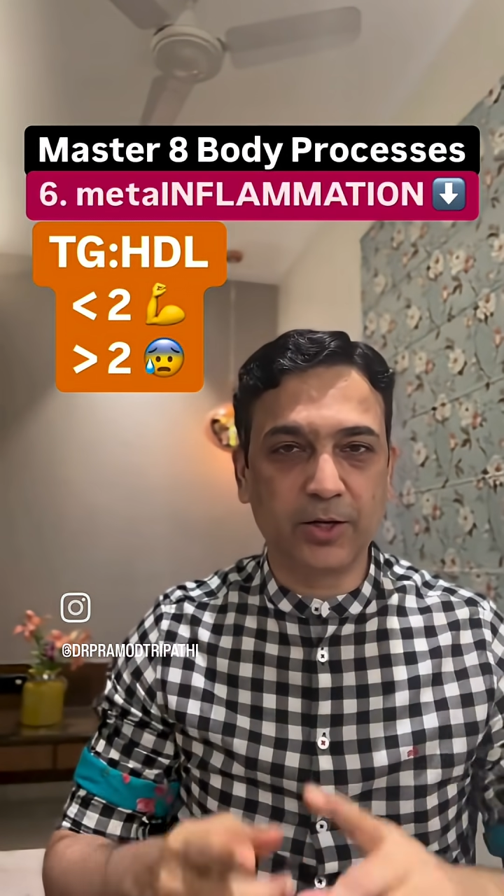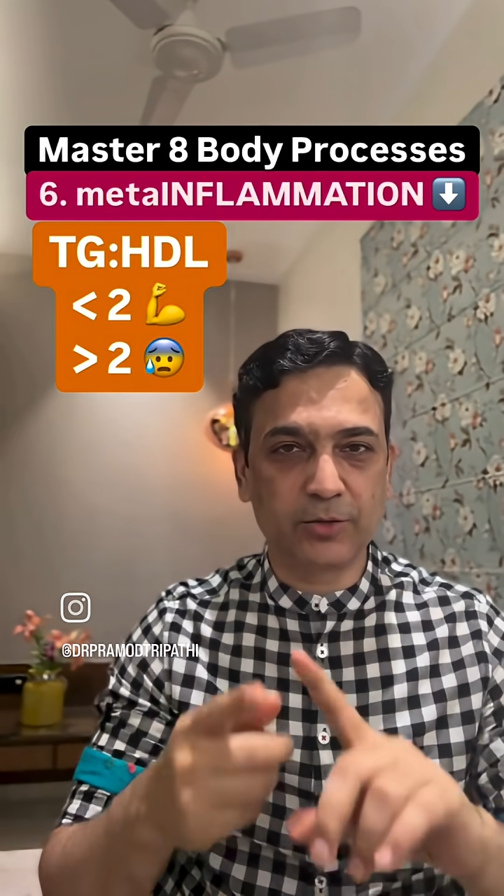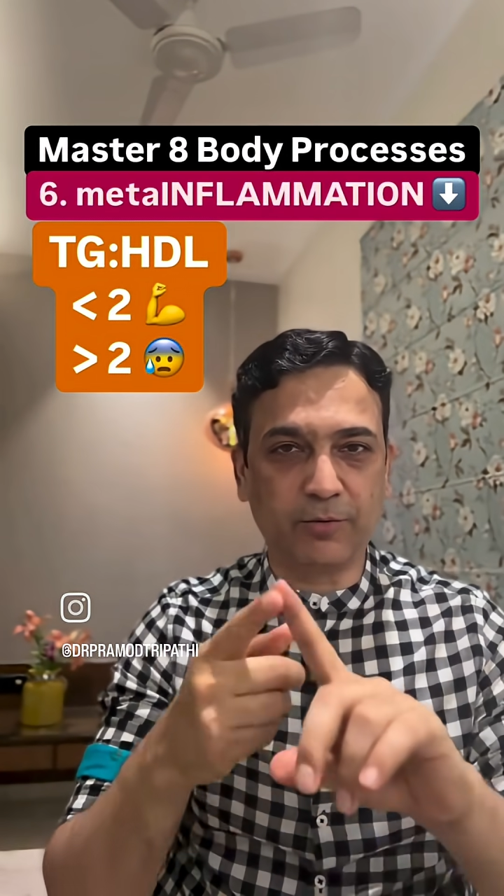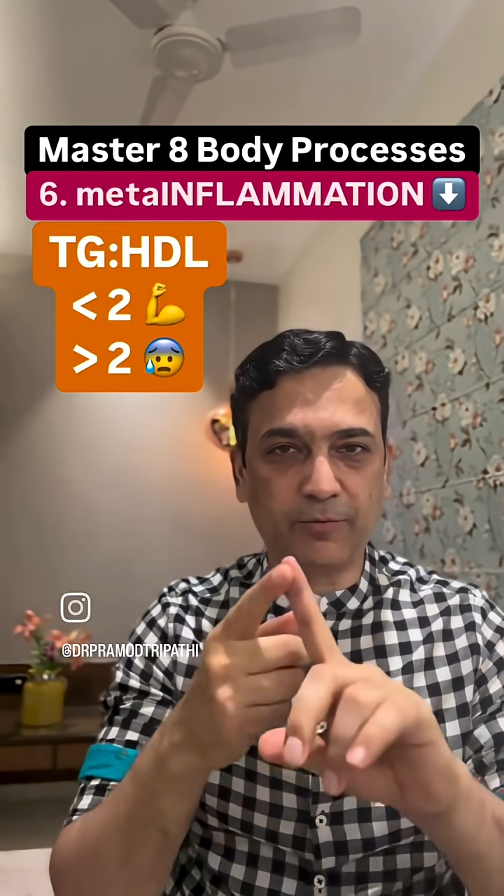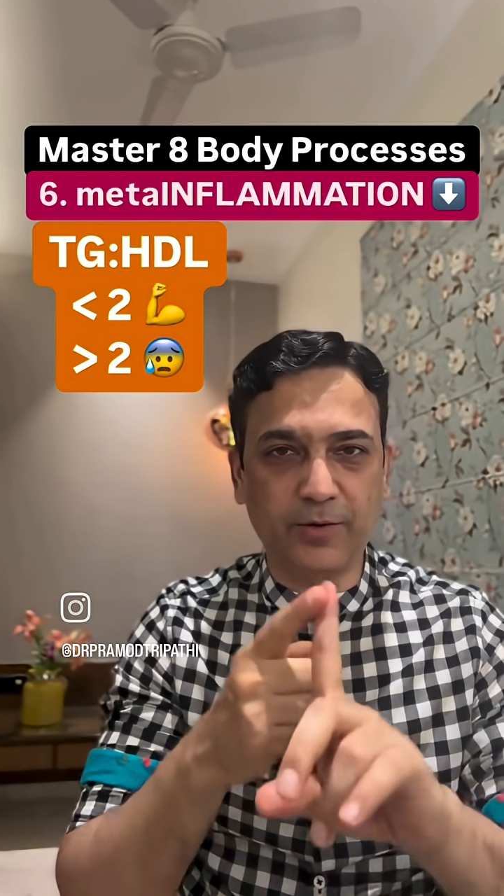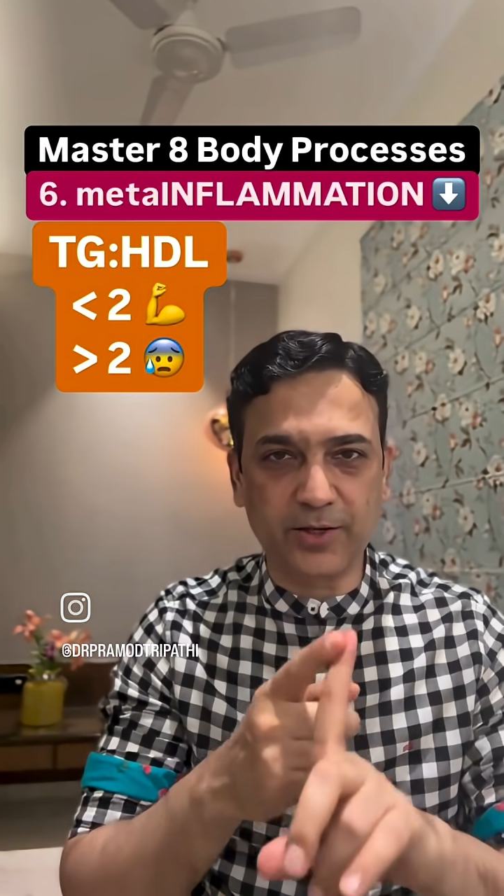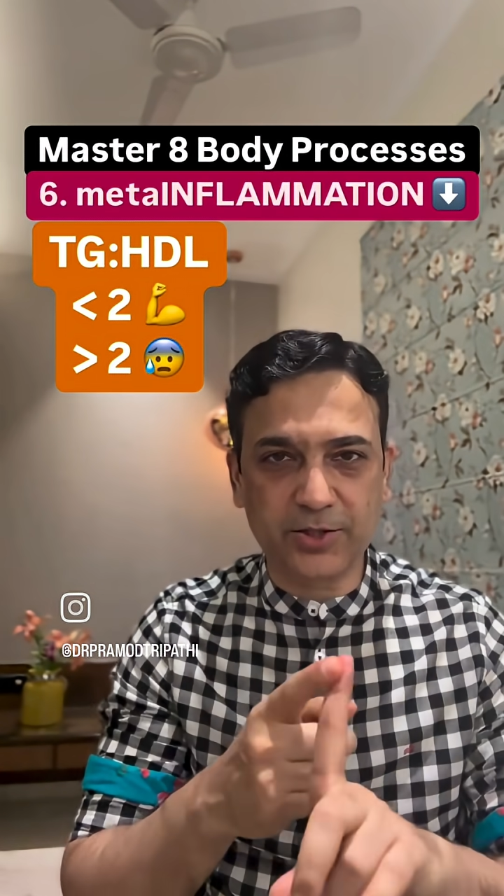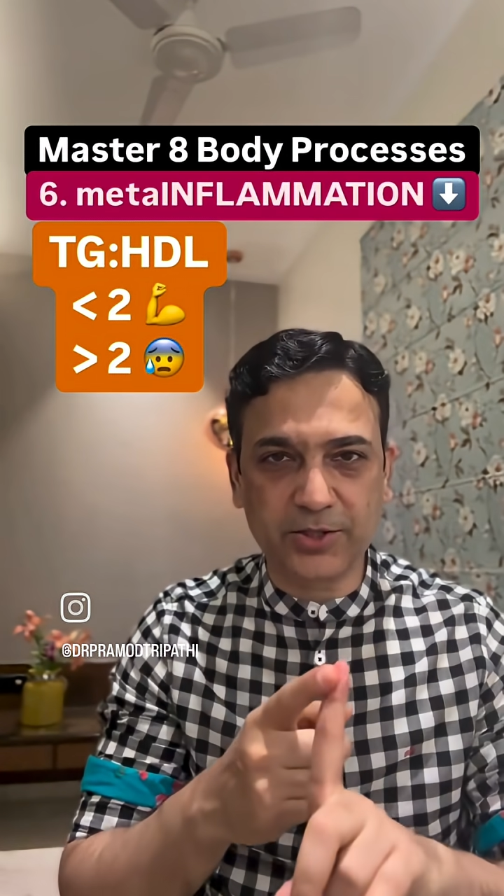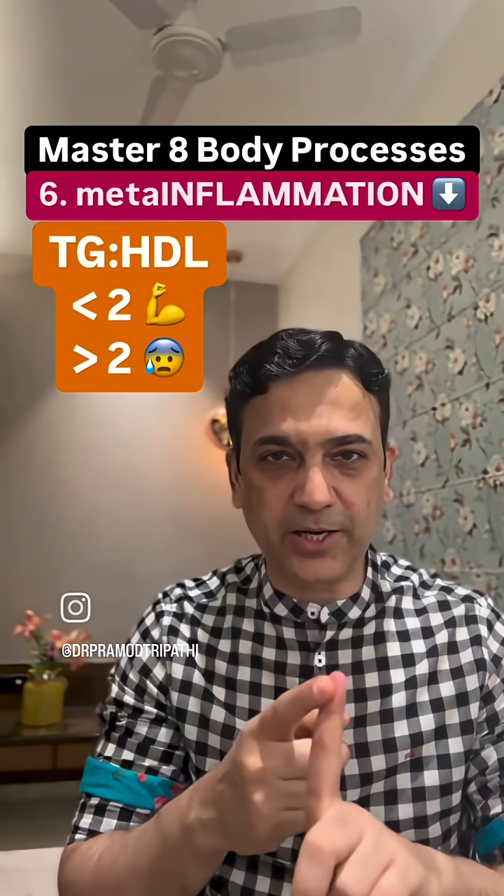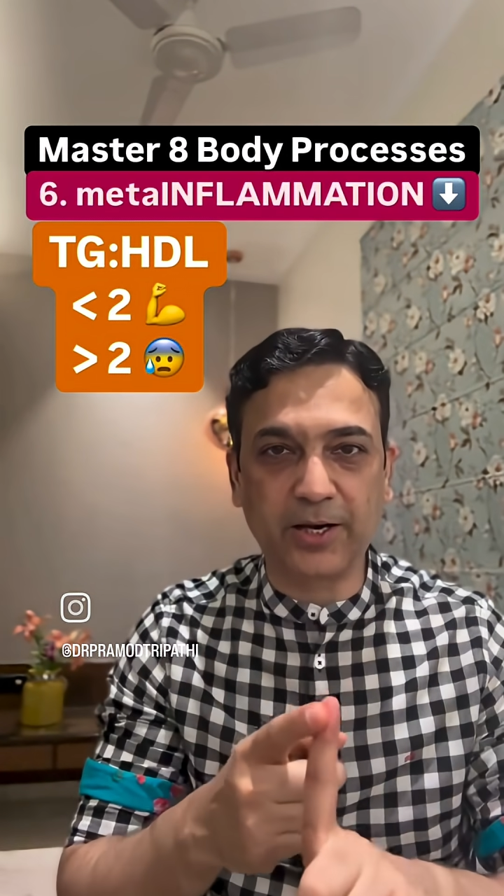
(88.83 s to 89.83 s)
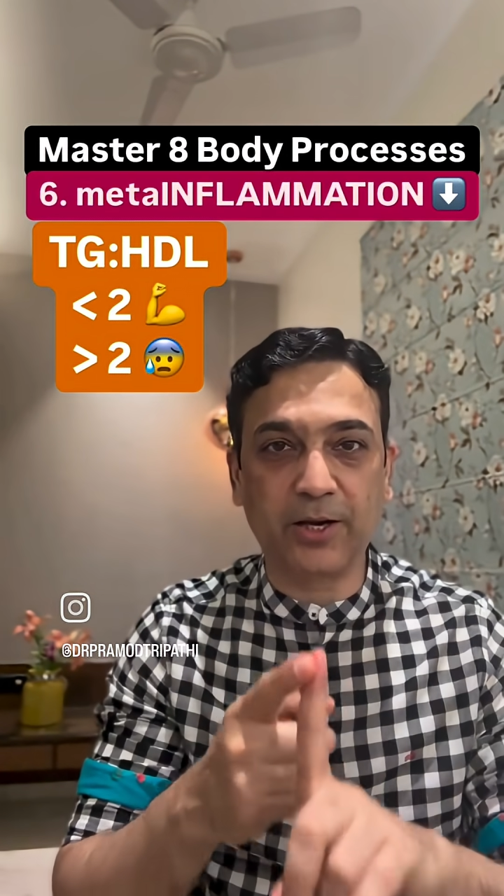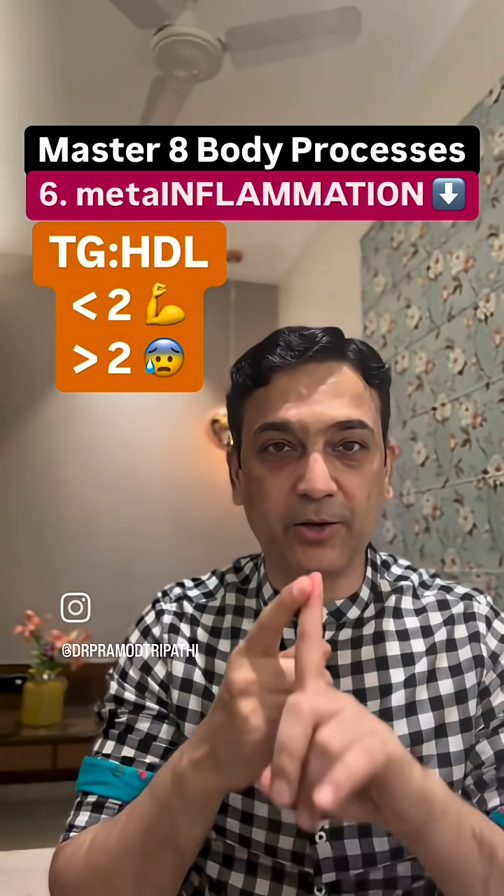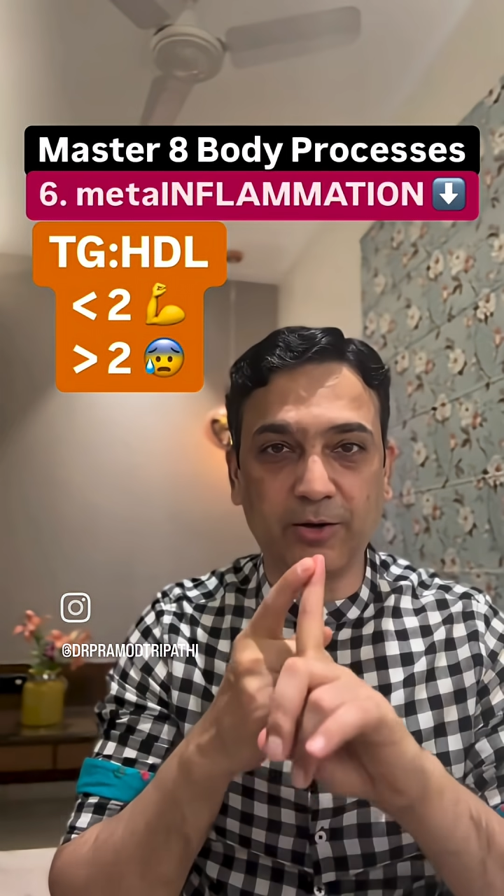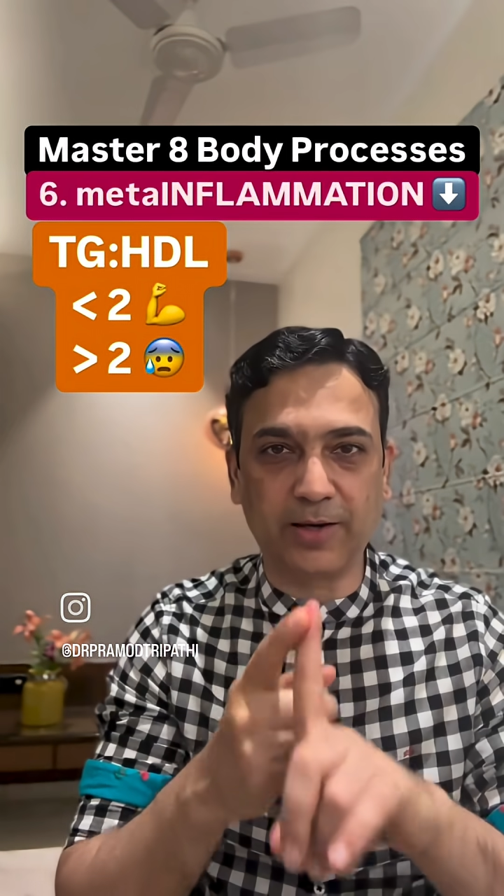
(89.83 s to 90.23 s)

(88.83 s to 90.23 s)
So first check your